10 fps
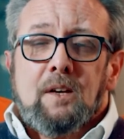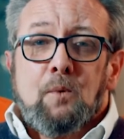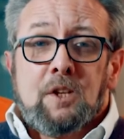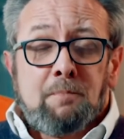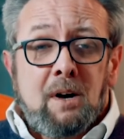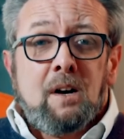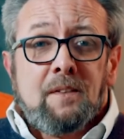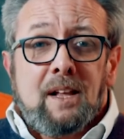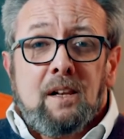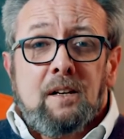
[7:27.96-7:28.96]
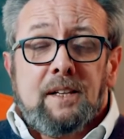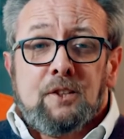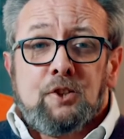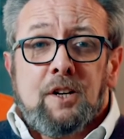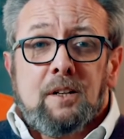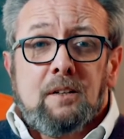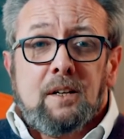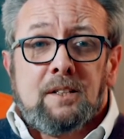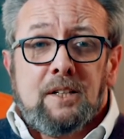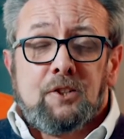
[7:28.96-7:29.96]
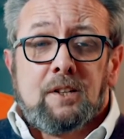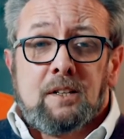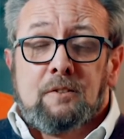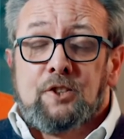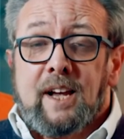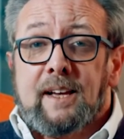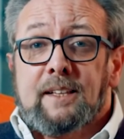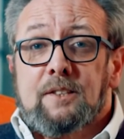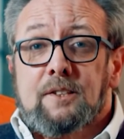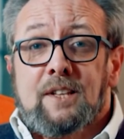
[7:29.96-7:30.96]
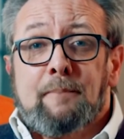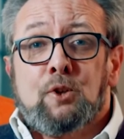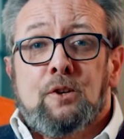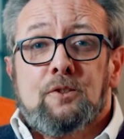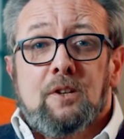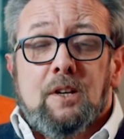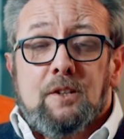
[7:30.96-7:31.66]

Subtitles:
Well, as part of that learning journal, a teacher can share snapshots,